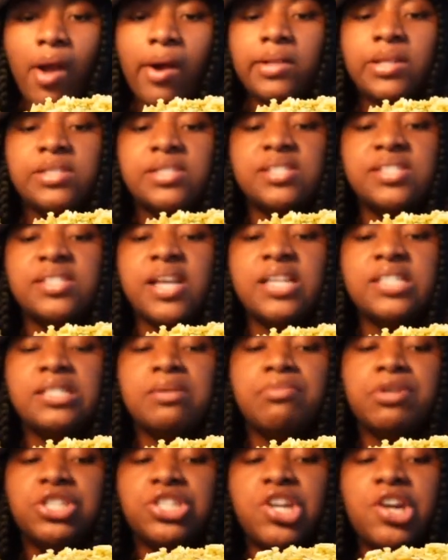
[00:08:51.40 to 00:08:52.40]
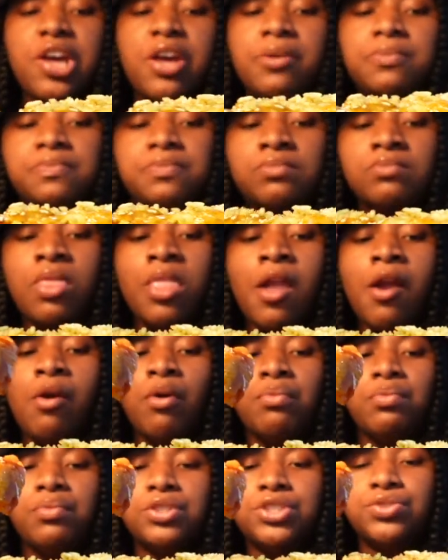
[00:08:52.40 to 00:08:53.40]
this is sesame chicken
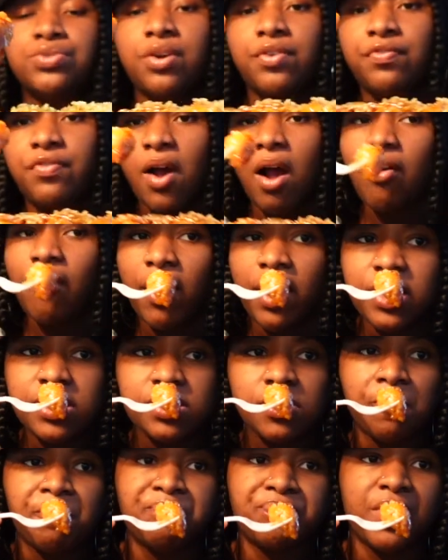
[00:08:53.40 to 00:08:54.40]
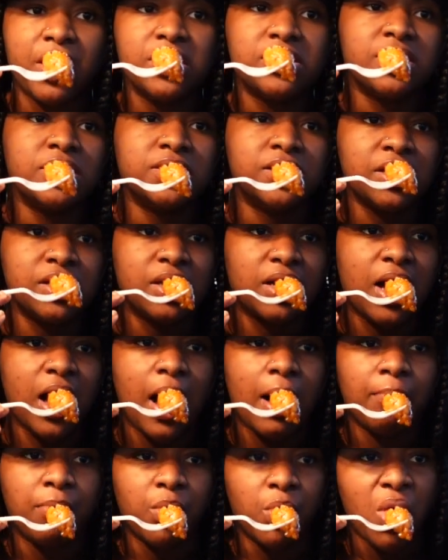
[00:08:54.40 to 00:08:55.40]
with shrimp fried rice. It's a dinner
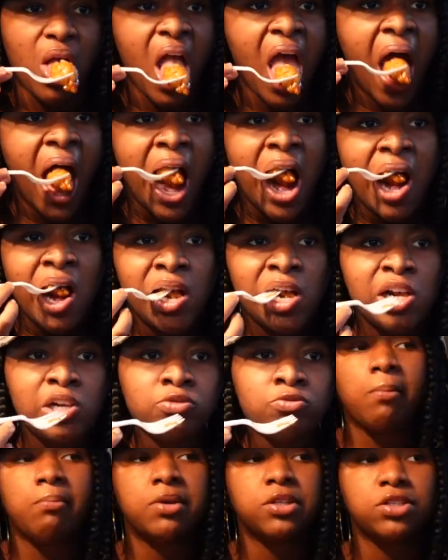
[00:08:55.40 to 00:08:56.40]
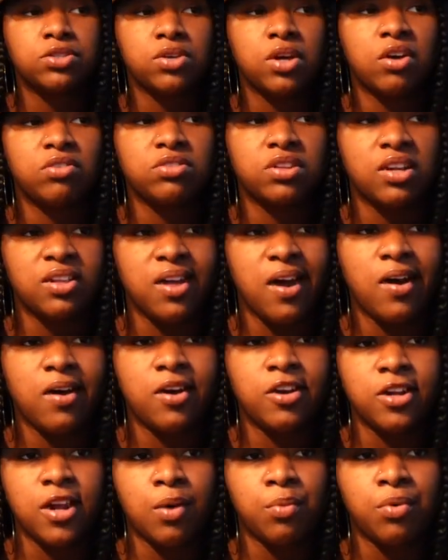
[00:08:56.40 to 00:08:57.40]
combo. Mental health a lot,
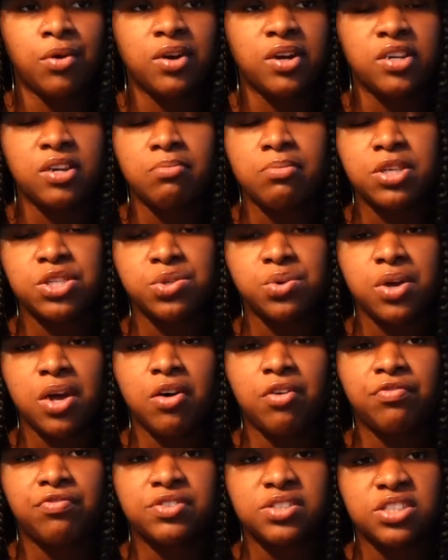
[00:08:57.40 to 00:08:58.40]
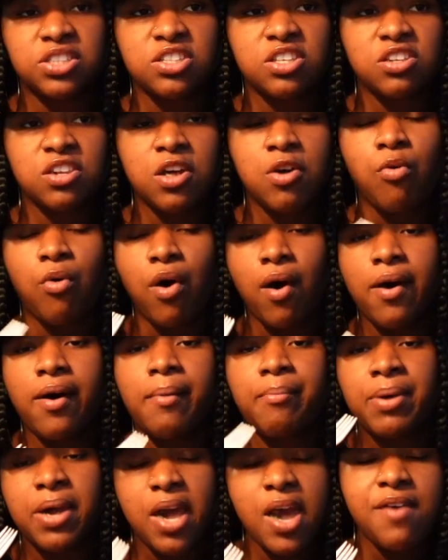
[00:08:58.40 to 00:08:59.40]
and I work in a mental health facility, or a
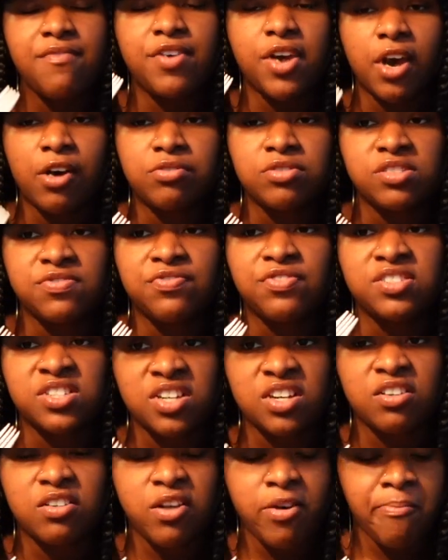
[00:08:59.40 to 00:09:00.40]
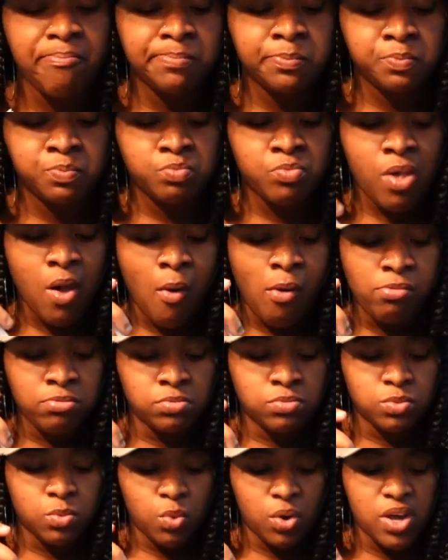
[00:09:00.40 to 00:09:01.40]
behavioral health facility,
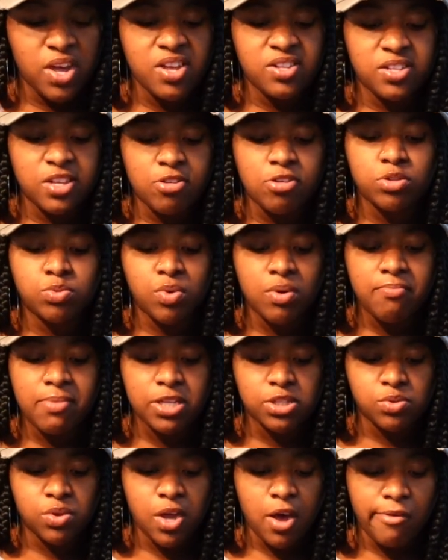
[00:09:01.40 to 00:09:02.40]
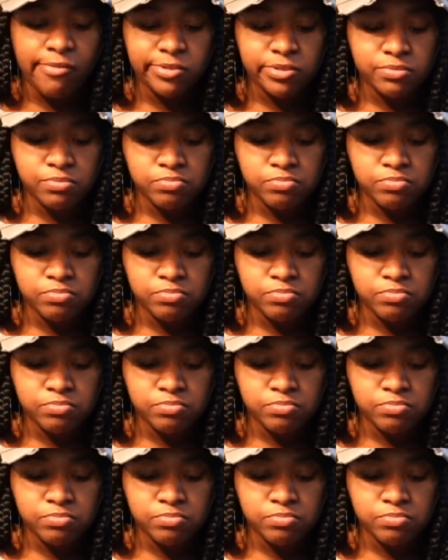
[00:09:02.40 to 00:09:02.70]
where it deals with mental health.